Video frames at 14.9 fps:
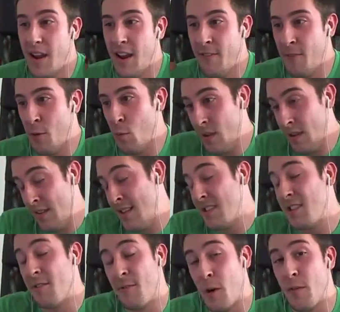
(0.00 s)
If you is
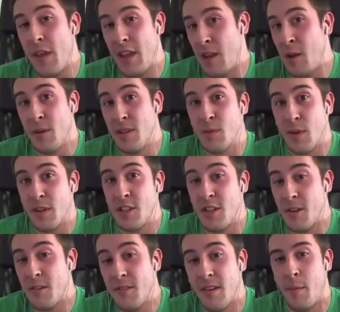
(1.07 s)
this a phone that you would switch
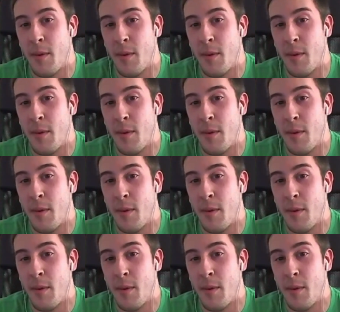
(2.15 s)
to?